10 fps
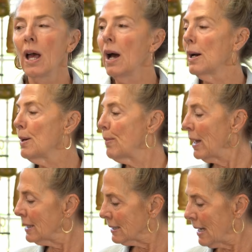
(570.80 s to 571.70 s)

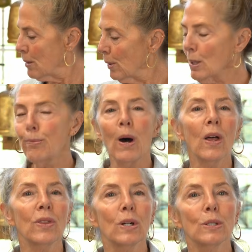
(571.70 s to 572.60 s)
And the same with the
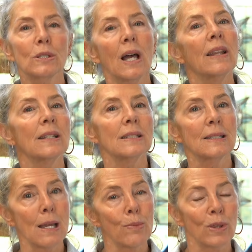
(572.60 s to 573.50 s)
pothos, and the
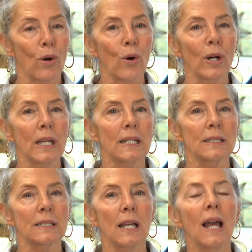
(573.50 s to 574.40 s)
same with the Hoyas.
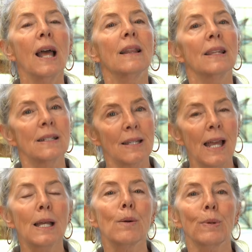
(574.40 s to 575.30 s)
They
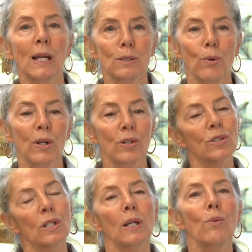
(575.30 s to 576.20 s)
take up less water, so
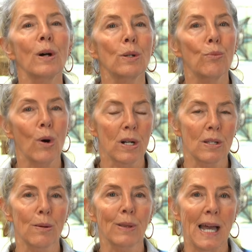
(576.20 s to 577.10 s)
you're going to want to water
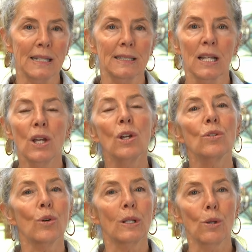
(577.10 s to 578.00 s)
them less
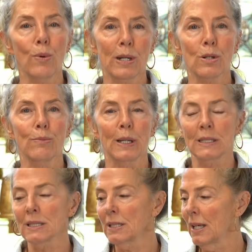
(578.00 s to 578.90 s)
during the winter
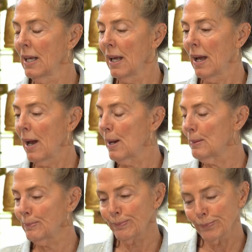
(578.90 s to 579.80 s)
months.
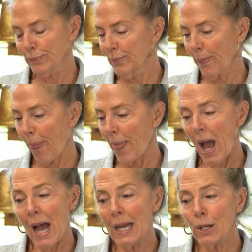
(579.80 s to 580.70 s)

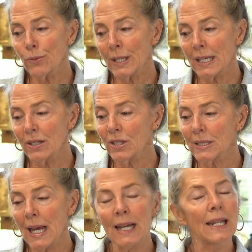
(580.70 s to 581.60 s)
I don't really
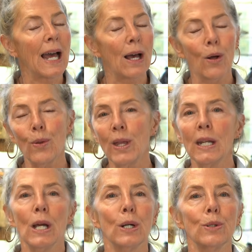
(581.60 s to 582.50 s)
understand how they
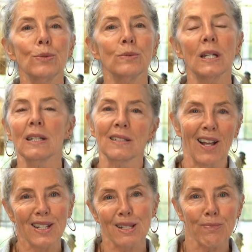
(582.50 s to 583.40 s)
know that it's
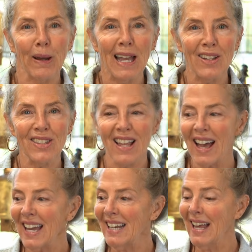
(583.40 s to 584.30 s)
not spring
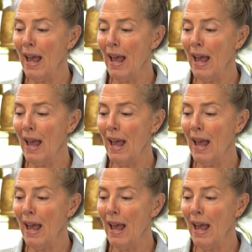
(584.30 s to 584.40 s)
outside,